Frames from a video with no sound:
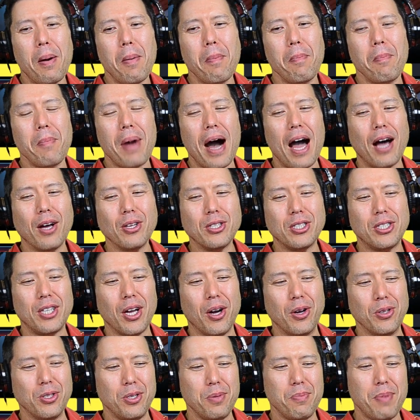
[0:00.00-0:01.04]

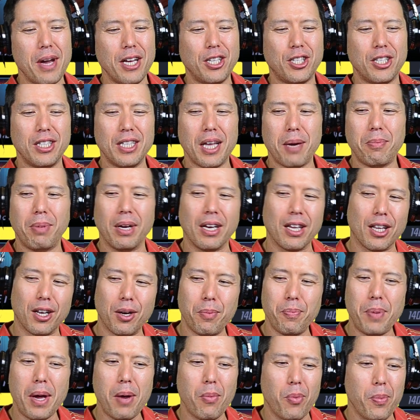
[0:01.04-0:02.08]
Milestones. You mentioned them a little
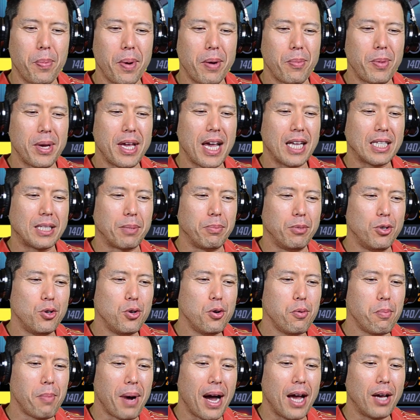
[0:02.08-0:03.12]
bit, but we got some
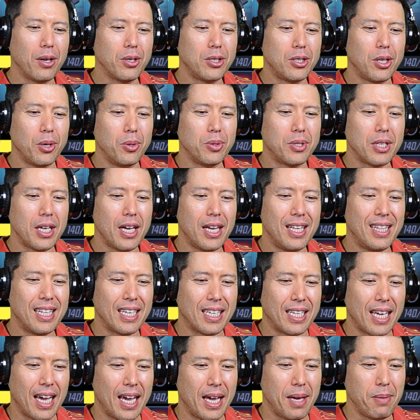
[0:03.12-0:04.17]
new milestones in the
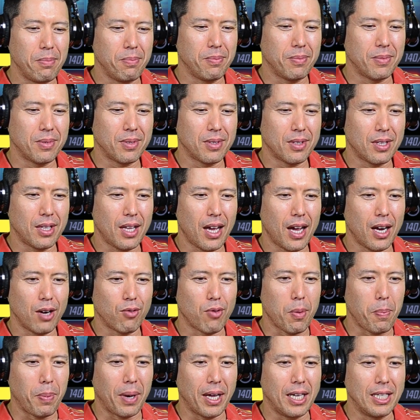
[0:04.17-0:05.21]
game that
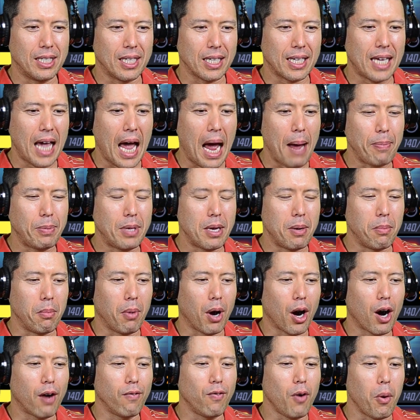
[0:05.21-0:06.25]
replace the Captain
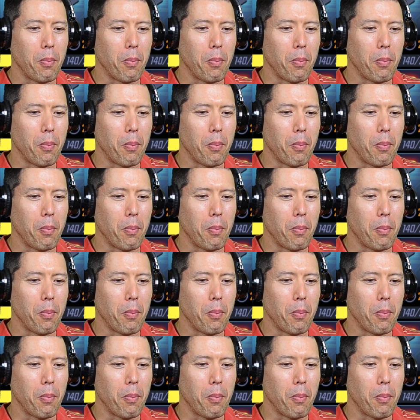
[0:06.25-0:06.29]
Marvel